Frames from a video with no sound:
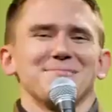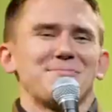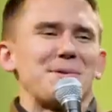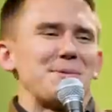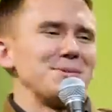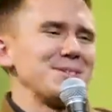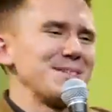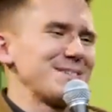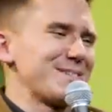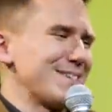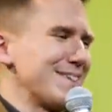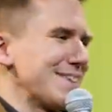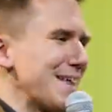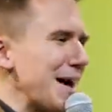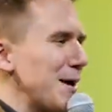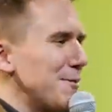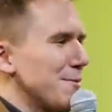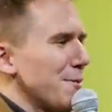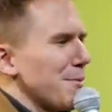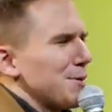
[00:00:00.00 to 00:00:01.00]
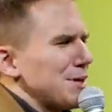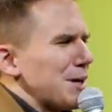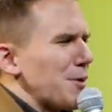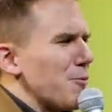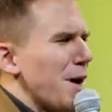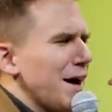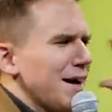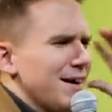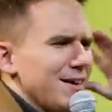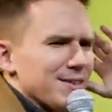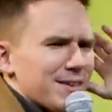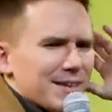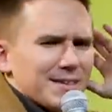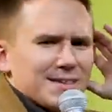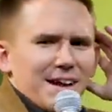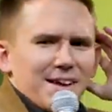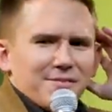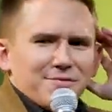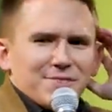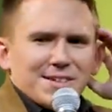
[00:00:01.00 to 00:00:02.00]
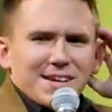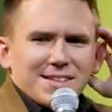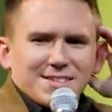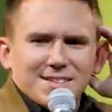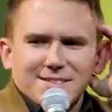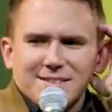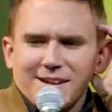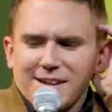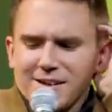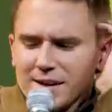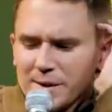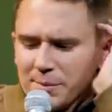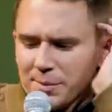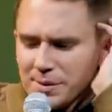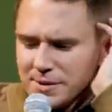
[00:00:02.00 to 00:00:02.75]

People listening to the album will be like, why are they laughing at the setup?